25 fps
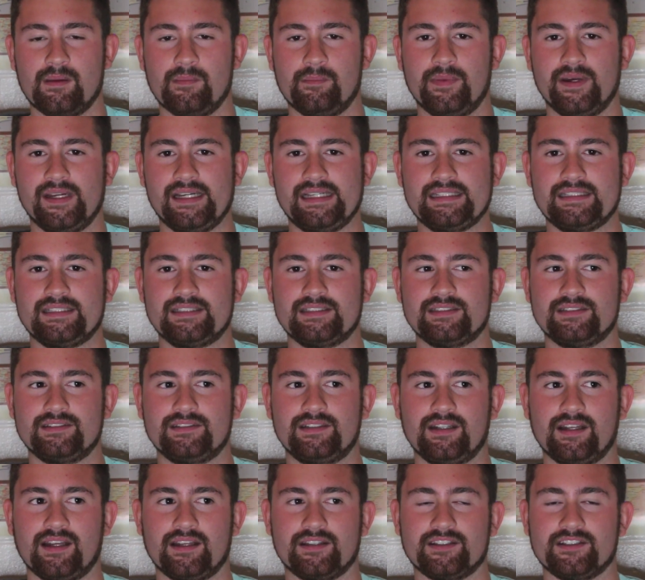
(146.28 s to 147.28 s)
But
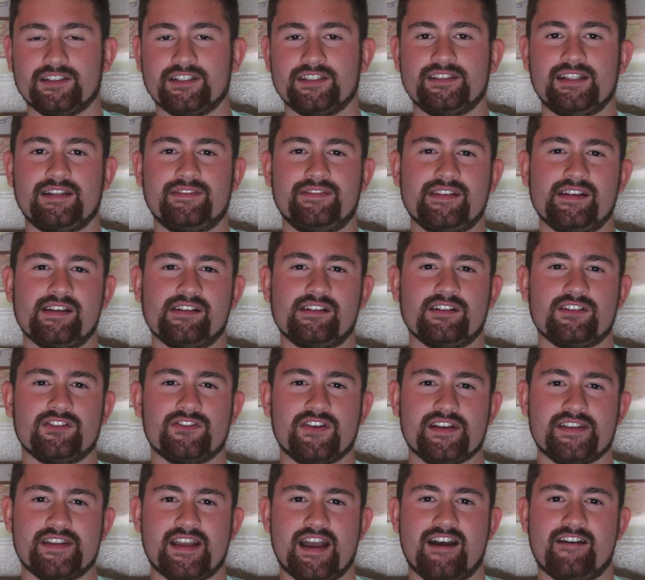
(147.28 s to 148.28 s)
it's a good, definitely a good
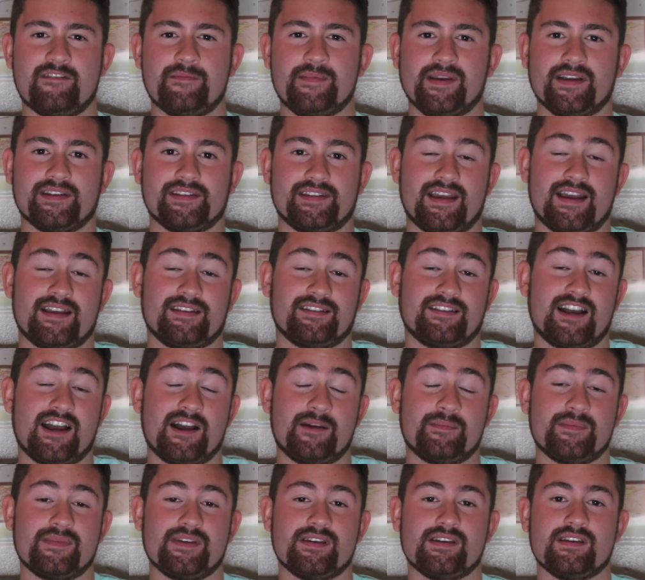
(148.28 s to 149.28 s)
trait to have because it has
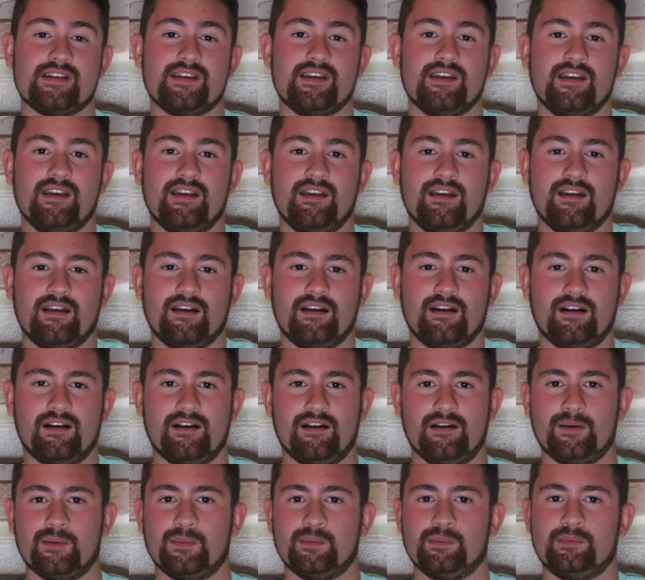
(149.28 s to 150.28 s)
gotten me
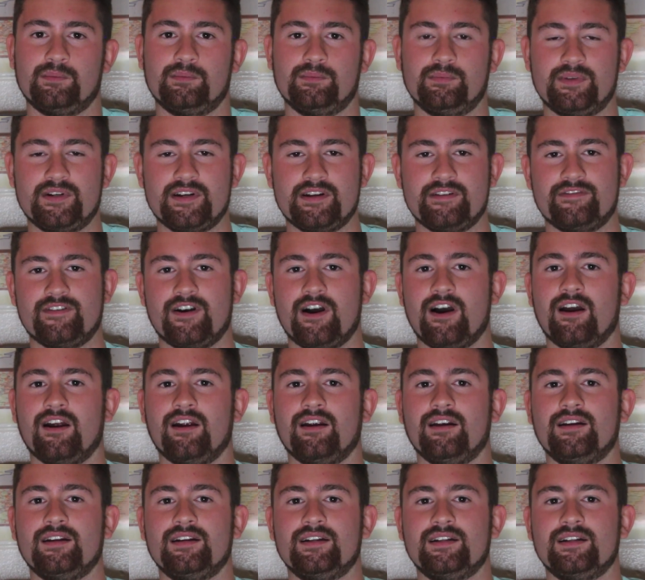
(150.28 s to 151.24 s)
pretty far.